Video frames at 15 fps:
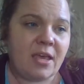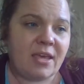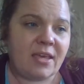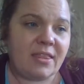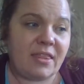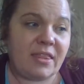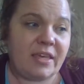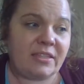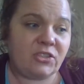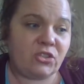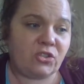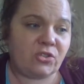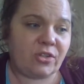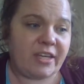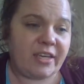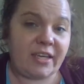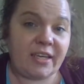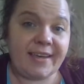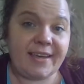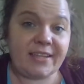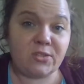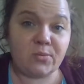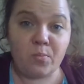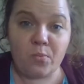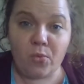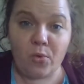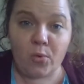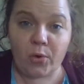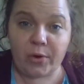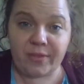This tree is
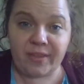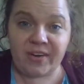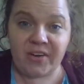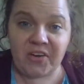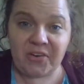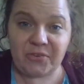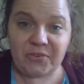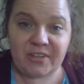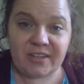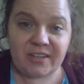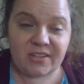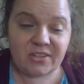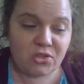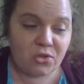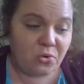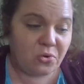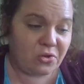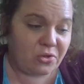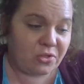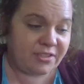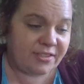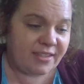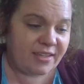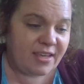more than 100 years old.